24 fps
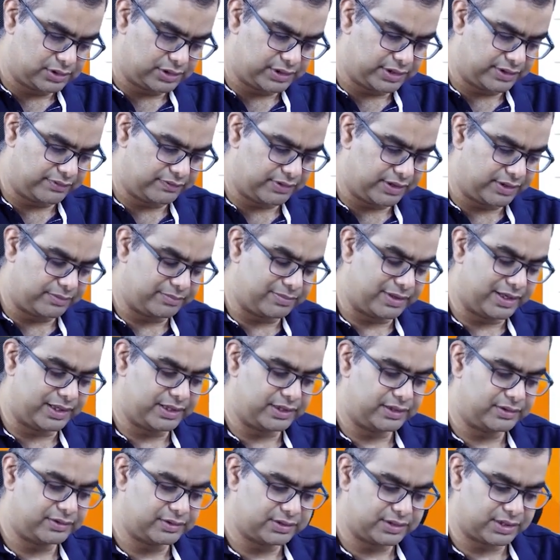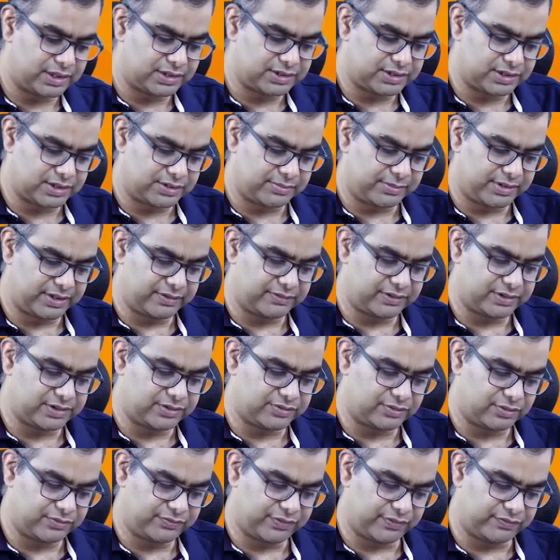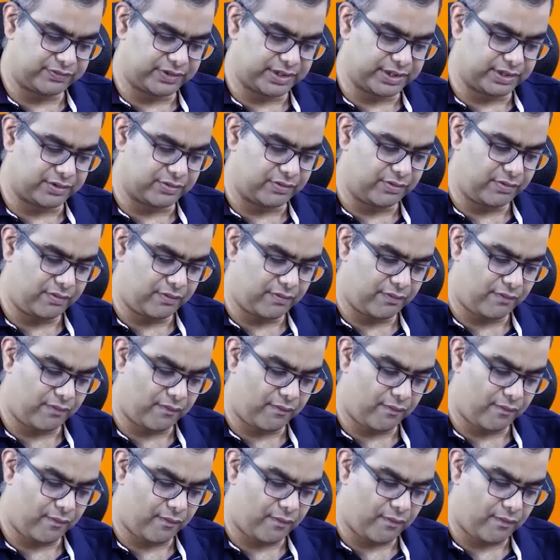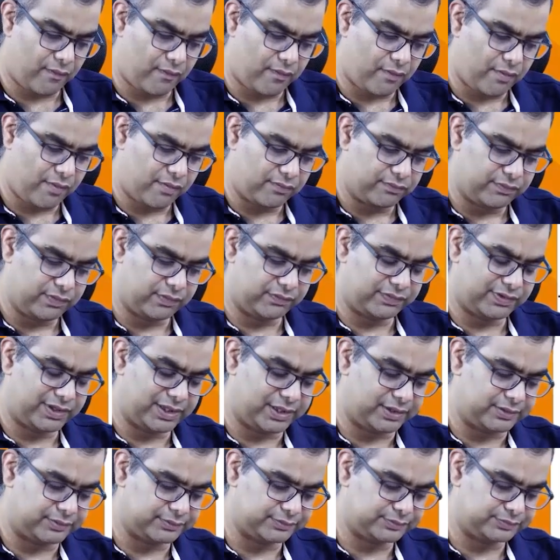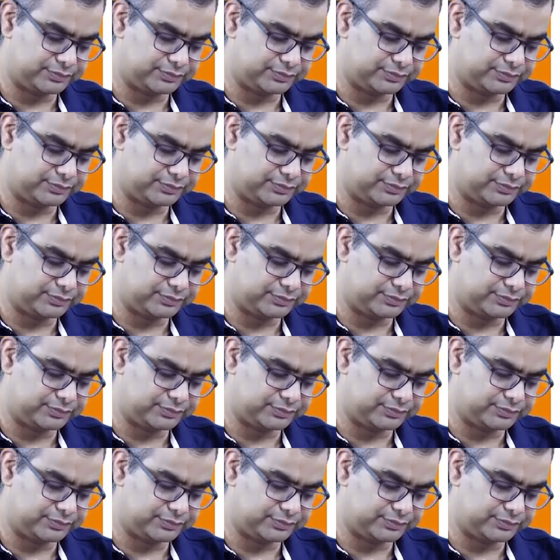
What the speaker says: divided by unsystematic variance of 15, no? 15